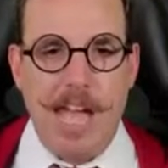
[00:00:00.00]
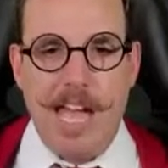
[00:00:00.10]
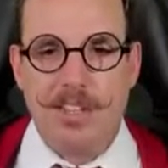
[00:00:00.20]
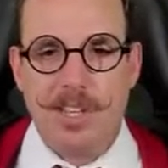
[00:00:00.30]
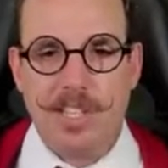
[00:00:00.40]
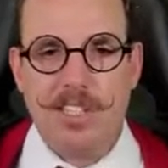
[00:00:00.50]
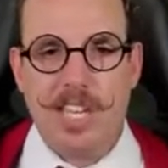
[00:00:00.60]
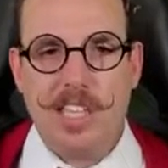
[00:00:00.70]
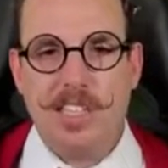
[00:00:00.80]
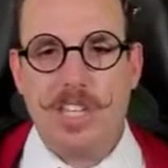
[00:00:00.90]
And so you can
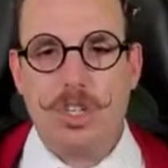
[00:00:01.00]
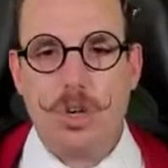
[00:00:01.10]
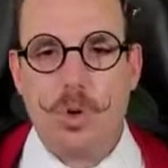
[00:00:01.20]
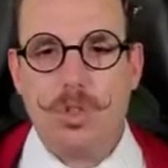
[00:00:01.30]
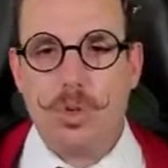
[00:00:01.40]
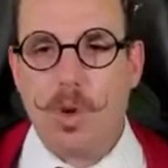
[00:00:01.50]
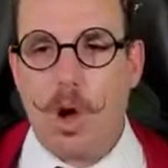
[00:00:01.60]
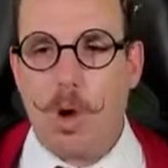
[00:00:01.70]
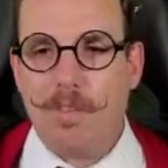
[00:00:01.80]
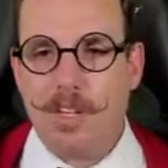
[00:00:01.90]
see that this shows you
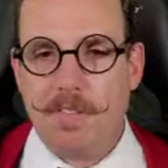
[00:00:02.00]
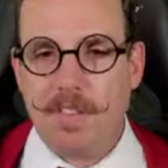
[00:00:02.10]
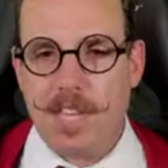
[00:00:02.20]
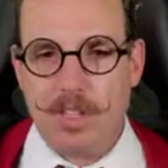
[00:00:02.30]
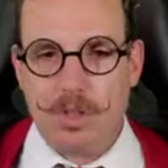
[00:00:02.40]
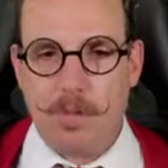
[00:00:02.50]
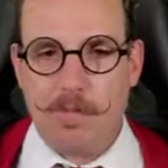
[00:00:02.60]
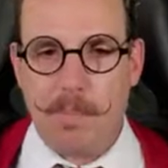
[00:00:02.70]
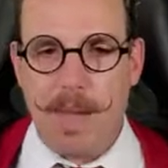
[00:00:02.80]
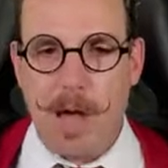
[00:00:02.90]
all the different things. So
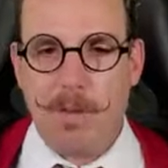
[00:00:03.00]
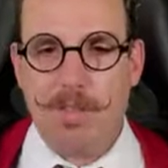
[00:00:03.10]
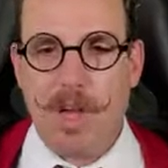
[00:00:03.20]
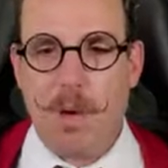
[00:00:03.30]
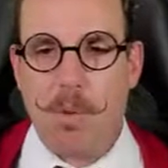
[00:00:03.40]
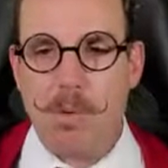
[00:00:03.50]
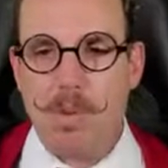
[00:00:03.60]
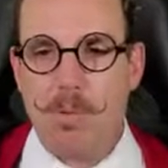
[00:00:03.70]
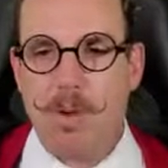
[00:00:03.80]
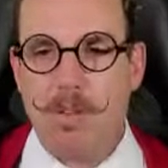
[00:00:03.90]
for mouth, what we
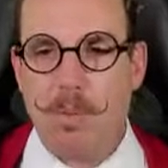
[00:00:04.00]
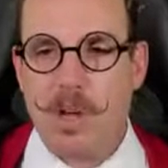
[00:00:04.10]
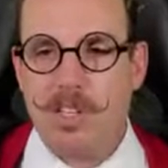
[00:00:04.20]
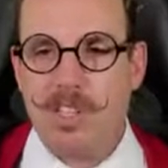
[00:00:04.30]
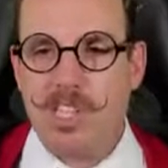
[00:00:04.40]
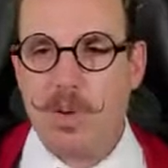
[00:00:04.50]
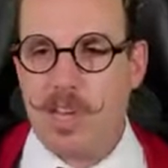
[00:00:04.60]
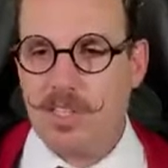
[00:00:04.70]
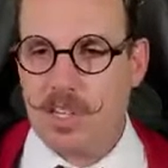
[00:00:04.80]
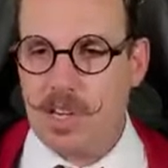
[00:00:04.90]
went with was
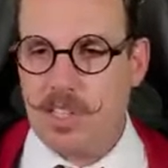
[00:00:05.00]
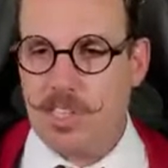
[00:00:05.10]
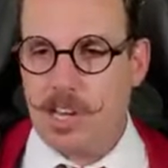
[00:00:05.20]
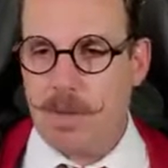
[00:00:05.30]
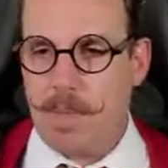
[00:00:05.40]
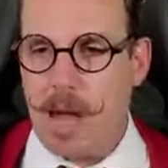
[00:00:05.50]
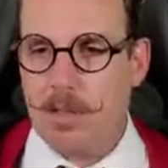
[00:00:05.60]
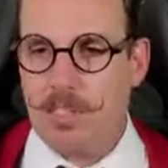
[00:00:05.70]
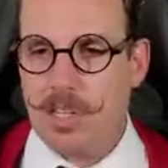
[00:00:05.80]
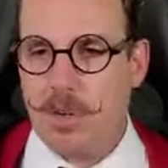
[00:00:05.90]
Sirius, and you can see here
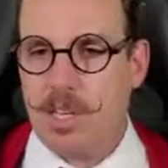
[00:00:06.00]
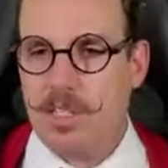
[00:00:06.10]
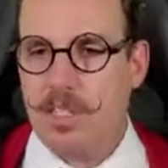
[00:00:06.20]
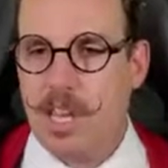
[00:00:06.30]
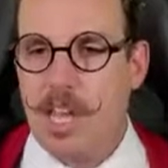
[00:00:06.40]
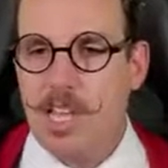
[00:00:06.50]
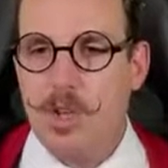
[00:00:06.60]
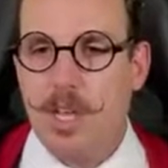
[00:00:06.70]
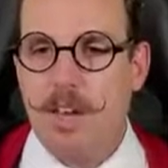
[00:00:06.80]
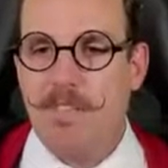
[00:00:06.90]
mouth, Sirius.
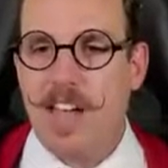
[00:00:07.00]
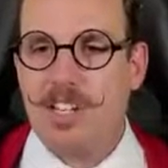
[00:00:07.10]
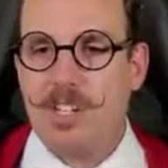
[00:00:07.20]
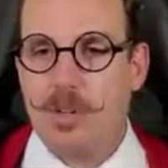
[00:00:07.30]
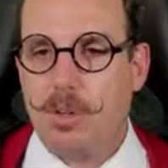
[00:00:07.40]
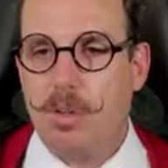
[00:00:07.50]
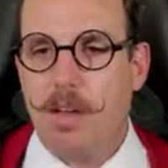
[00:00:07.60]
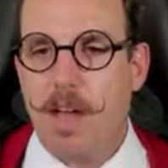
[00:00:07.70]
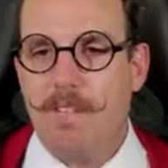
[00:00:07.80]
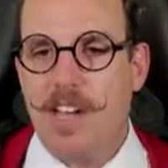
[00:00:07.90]
You get
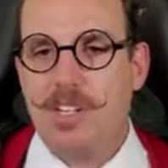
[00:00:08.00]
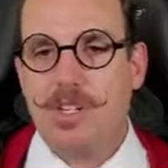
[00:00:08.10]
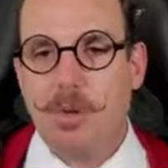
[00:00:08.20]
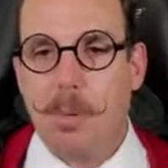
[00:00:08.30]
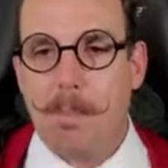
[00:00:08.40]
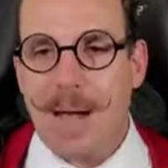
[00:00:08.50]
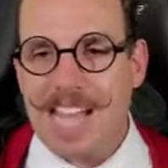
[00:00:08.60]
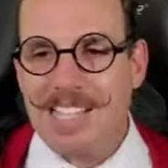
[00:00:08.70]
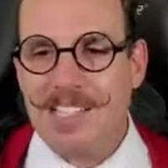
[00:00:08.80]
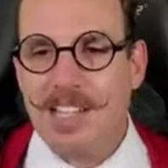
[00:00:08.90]
vegetal
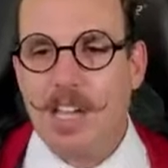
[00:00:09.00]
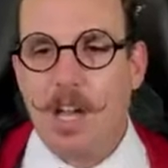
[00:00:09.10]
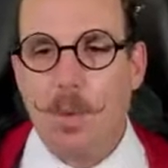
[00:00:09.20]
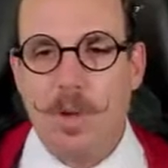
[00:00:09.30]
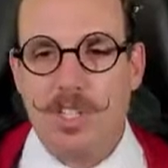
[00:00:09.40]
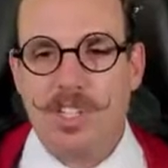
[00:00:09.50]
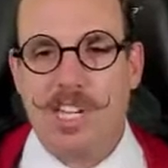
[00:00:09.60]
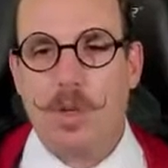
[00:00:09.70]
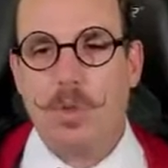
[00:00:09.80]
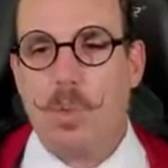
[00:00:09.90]
bite, which
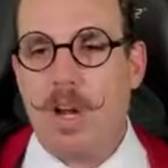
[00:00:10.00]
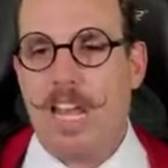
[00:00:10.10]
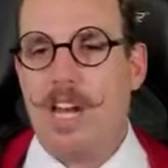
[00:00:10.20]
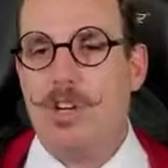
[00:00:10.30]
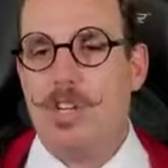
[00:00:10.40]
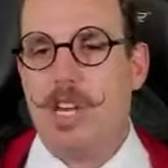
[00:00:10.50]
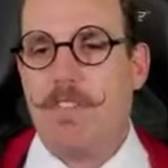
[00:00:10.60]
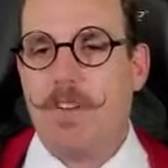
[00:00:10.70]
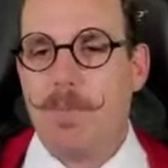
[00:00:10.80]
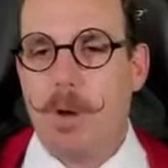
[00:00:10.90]
steals 1 energy
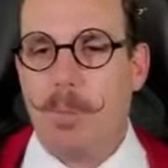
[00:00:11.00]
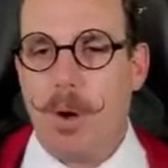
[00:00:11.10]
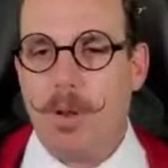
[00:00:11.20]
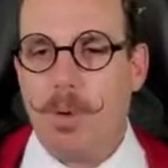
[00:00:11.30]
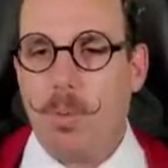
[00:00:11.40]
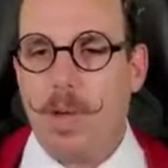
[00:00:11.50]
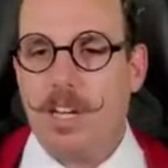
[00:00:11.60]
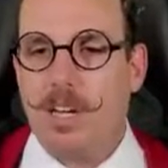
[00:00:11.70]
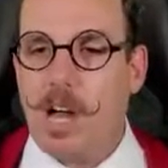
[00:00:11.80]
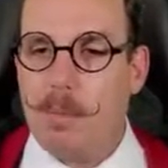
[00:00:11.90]
from your opponent
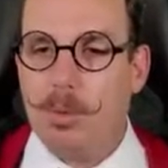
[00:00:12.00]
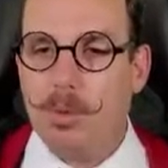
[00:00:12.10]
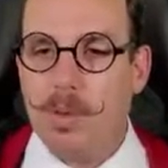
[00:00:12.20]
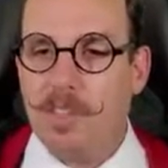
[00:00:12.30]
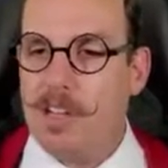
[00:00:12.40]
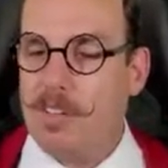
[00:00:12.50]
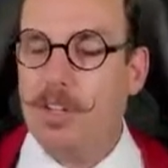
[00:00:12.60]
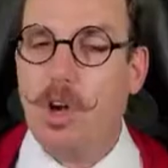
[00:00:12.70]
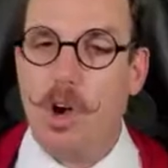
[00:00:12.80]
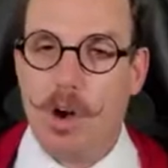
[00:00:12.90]
when comboed with another
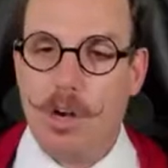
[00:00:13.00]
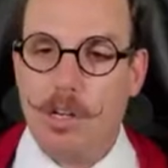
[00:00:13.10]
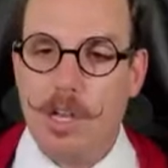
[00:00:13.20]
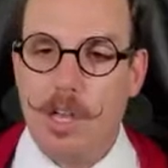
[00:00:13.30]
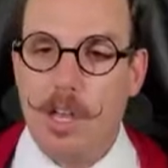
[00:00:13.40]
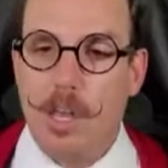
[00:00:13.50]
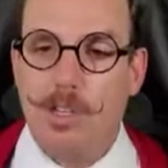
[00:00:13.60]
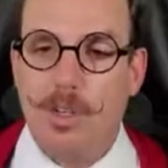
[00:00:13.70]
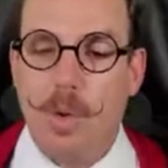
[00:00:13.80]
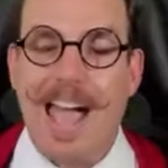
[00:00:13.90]
card.
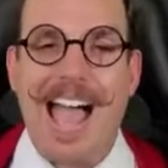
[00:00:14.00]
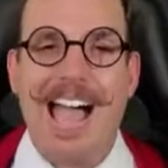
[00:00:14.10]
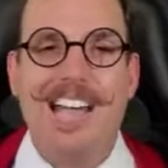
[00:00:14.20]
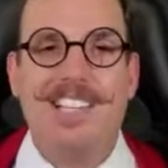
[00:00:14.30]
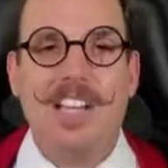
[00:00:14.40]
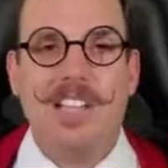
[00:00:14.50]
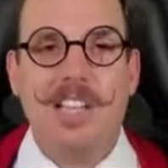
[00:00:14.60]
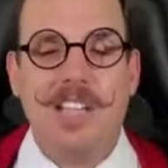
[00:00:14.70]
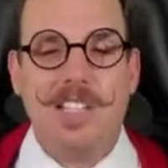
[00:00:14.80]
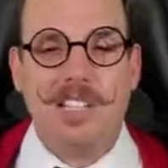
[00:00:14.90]
So as
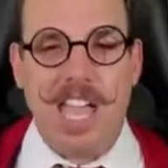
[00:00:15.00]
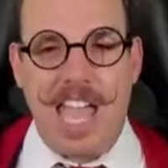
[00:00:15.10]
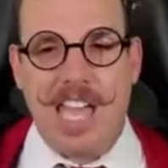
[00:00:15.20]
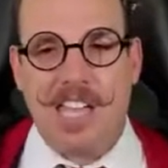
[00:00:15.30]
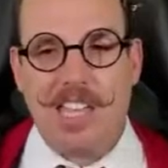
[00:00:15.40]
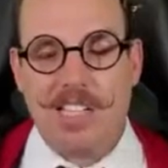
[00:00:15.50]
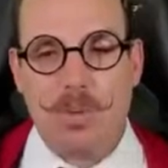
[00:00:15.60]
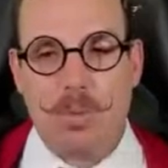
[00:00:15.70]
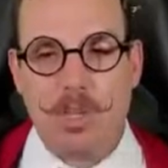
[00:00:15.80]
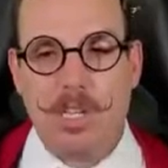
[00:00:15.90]
a tank, that's
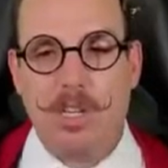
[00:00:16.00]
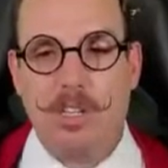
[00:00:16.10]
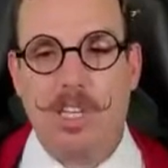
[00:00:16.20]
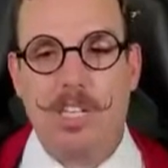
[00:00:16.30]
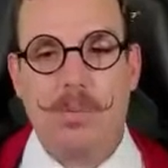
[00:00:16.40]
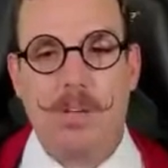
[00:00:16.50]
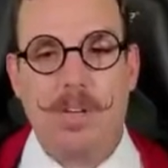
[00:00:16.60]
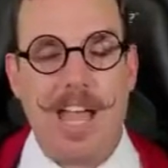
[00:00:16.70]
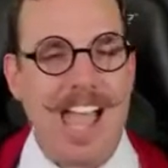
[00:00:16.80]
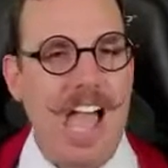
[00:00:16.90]
a really good thing to be able
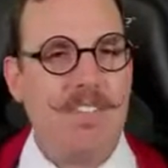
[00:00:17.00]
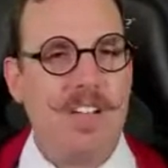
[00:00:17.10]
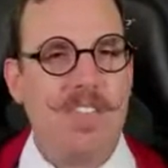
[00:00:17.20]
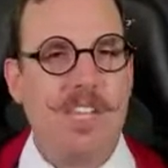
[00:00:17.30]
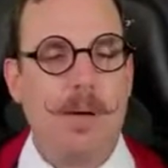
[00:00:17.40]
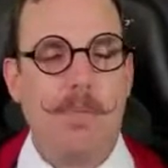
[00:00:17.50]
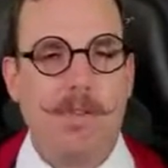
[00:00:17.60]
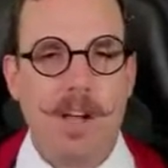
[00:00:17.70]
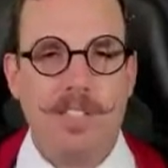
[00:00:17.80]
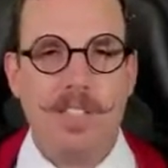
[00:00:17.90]
to have, I think, up
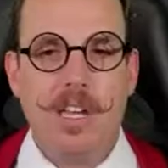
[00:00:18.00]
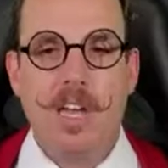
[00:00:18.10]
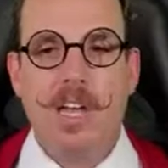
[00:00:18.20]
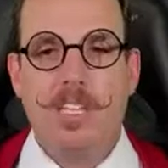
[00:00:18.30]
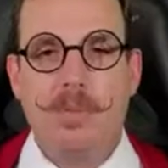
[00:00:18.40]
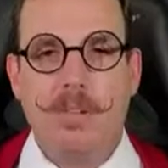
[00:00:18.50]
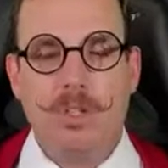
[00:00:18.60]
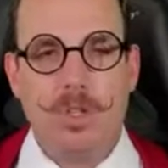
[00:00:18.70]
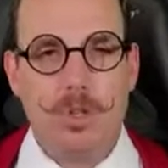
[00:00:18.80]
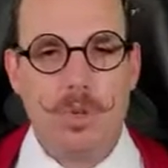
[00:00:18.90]
front, to be able
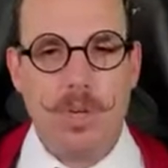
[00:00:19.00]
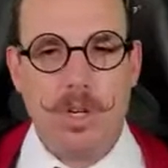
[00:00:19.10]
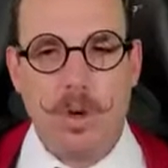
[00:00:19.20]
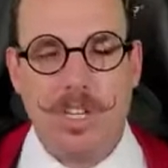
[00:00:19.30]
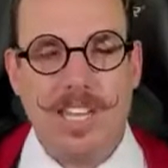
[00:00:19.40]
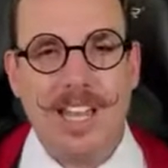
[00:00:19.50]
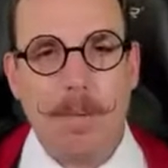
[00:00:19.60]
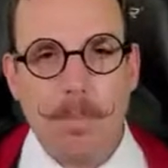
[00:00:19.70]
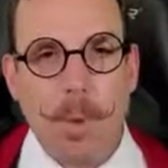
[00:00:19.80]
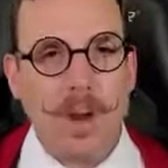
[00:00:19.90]
to
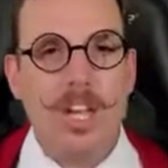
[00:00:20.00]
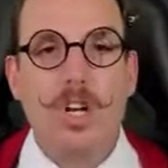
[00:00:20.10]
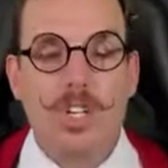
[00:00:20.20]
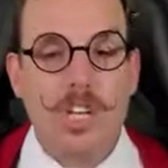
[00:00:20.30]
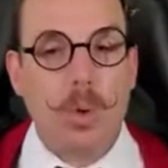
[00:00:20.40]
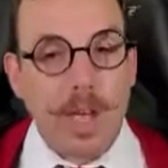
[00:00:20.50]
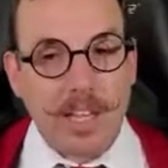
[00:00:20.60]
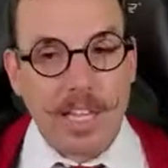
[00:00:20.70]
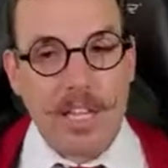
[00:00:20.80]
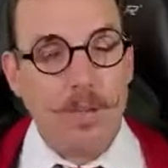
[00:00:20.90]
get more energy
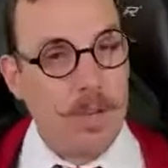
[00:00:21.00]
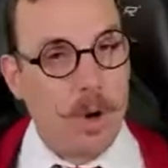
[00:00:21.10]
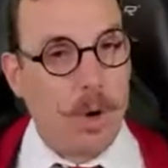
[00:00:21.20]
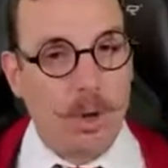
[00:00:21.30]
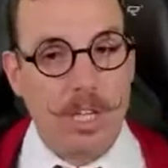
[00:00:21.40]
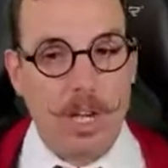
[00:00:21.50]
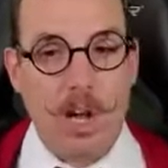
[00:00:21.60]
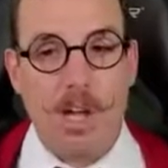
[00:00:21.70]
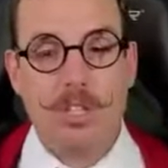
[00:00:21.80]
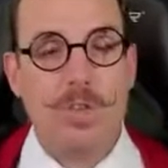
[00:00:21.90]
quickly early
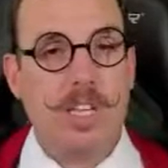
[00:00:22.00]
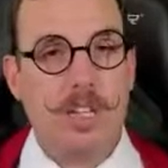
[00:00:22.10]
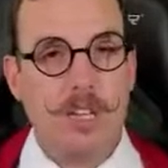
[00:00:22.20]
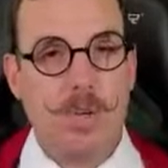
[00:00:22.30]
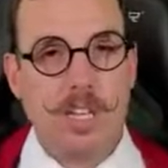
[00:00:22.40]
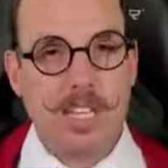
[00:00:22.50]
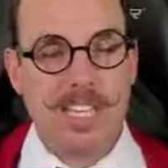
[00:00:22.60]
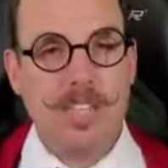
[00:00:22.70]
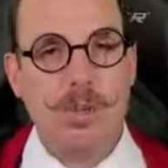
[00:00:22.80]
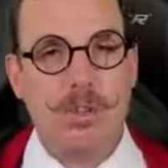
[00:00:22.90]
on, so you can
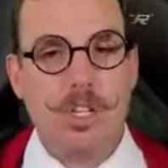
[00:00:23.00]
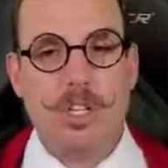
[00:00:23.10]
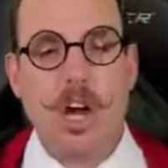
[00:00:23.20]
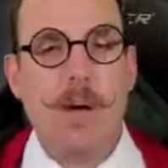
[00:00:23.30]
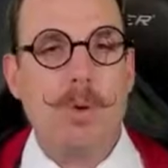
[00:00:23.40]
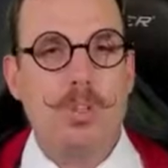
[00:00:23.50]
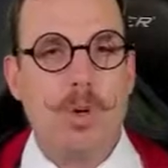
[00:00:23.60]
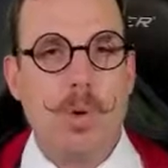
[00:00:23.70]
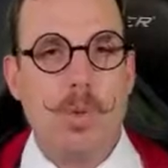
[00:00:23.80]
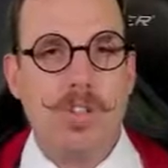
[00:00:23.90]
get those good combos
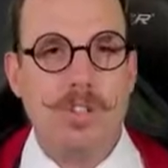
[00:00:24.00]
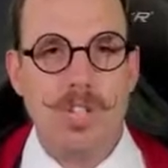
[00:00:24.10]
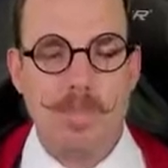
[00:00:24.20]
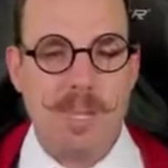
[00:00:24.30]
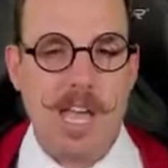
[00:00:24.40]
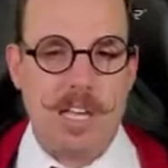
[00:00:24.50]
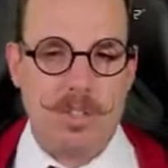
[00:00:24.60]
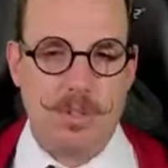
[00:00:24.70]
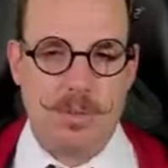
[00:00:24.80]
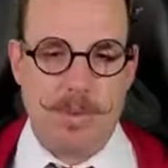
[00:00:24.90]
going with your
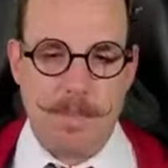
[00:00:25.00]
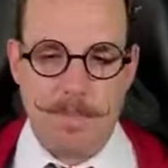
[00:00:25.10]
DPS, right?